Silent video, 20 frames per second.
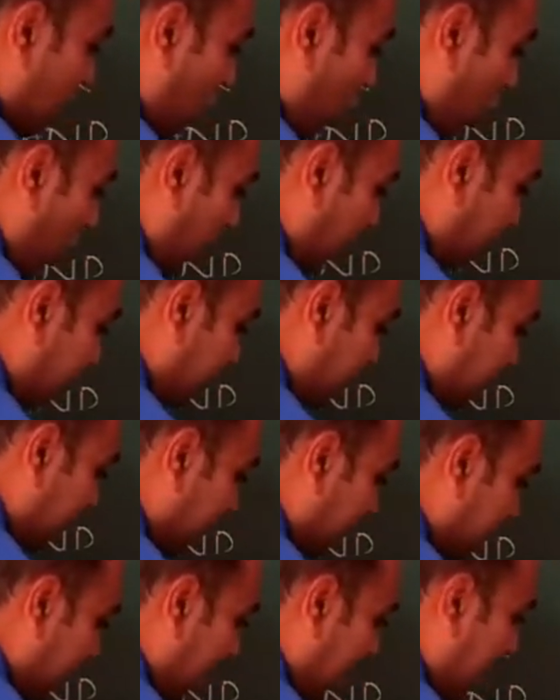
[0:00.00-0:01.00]
OR will
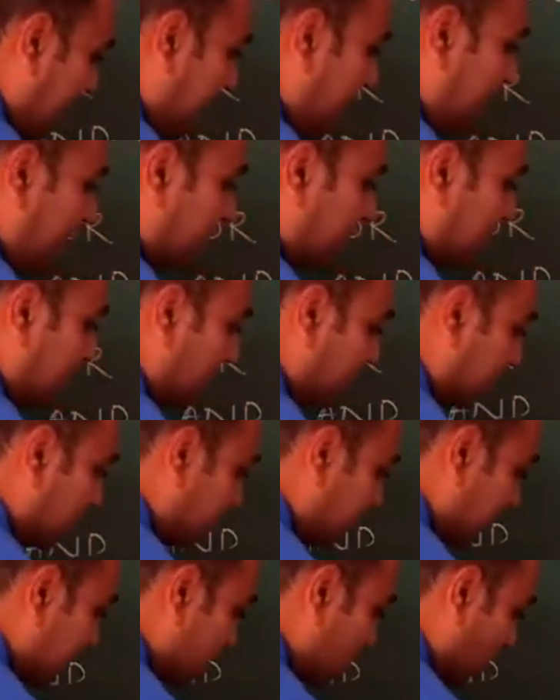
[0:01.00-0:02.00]
become AND,
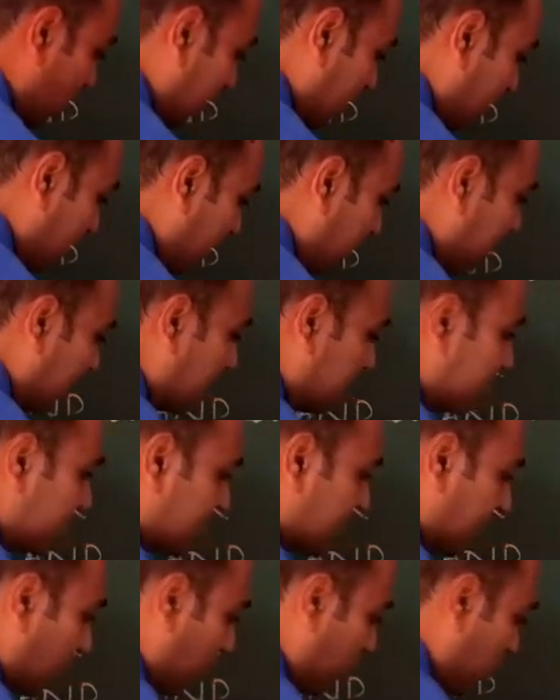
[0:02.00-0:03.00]
this 1 will become
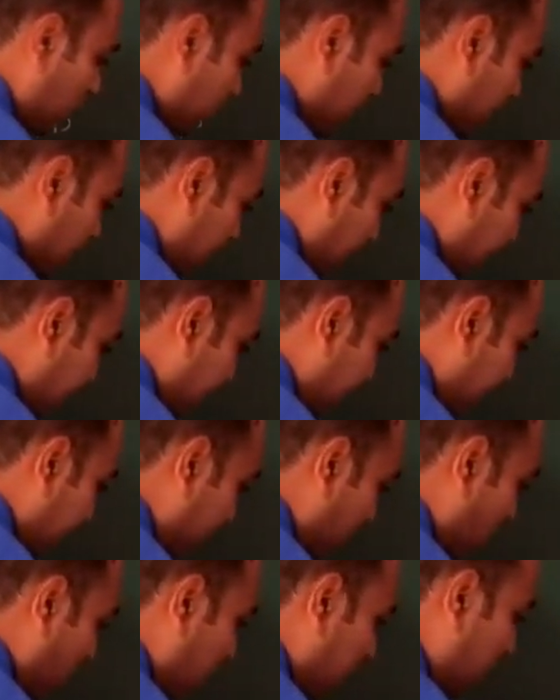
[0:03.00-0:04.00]
0 and
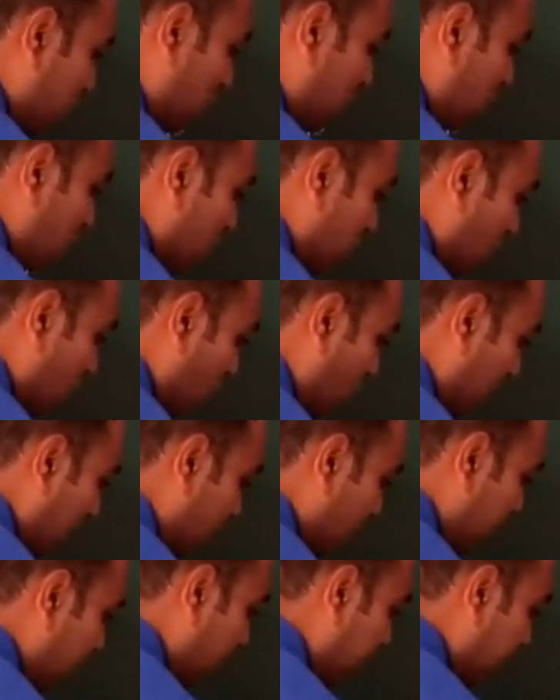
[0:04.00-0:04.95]
equal to 1 will